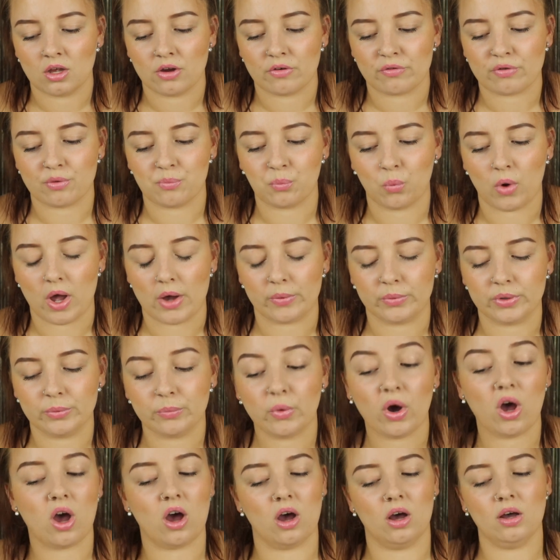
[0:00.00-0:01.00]
where we
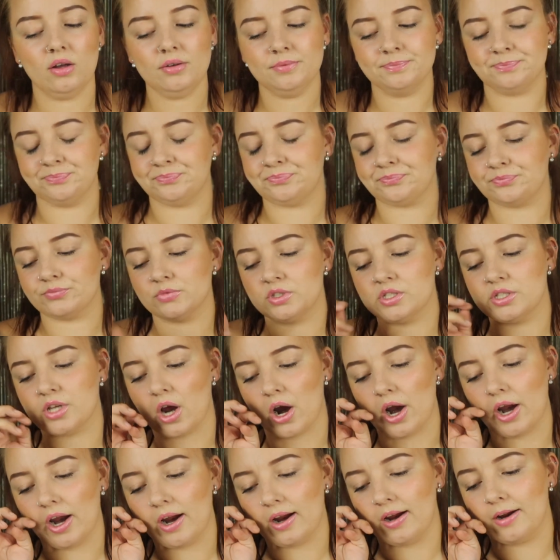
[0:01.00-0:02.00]
were.
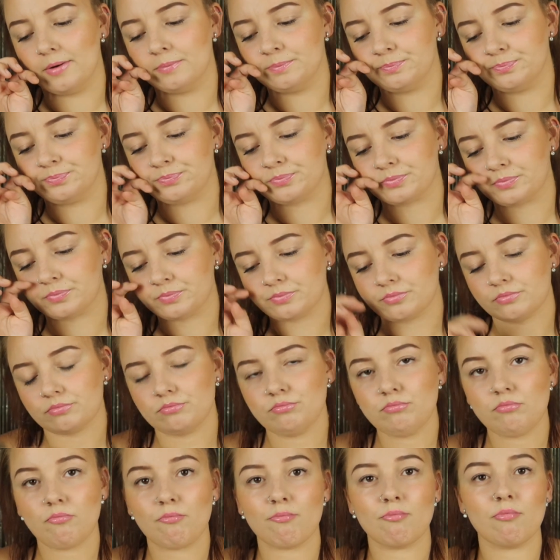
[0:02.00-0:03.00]
So
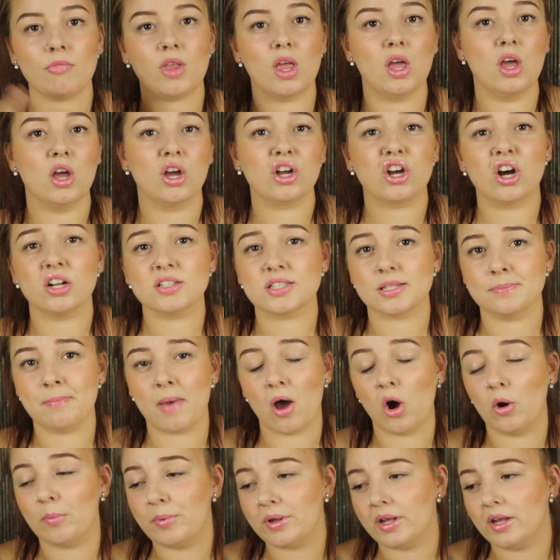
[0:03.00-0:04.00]
got to
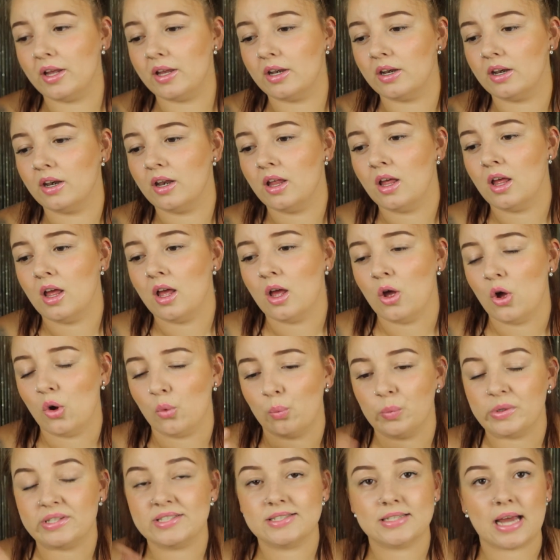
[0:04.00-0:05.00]
Melbourne.
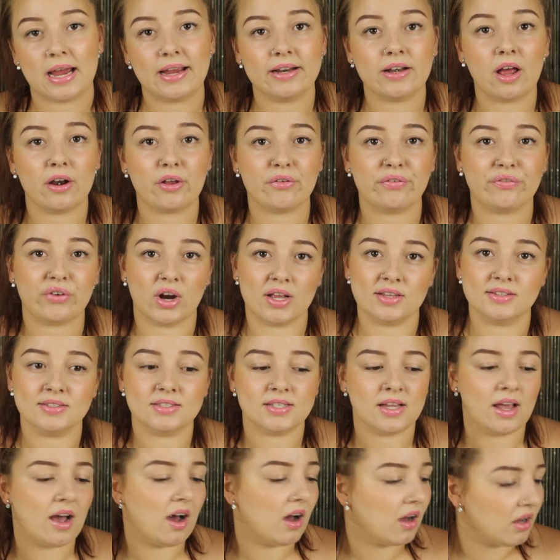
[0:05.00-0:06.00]
We stayed at a friend's
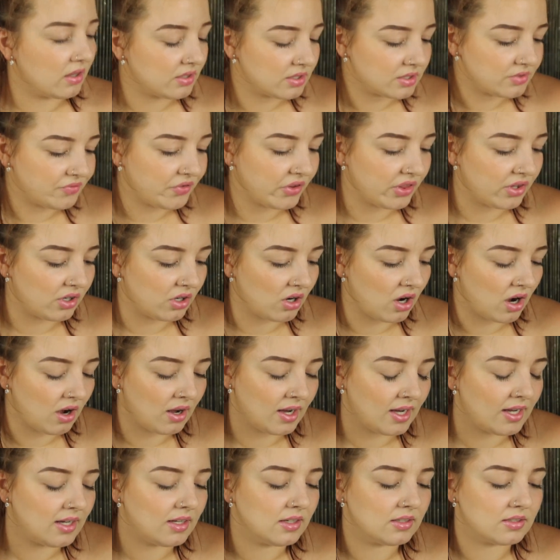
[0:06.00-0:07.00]
house for the
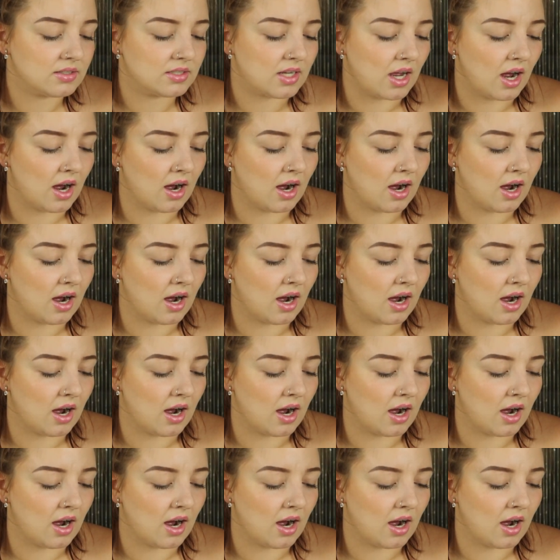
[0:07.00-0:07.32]
night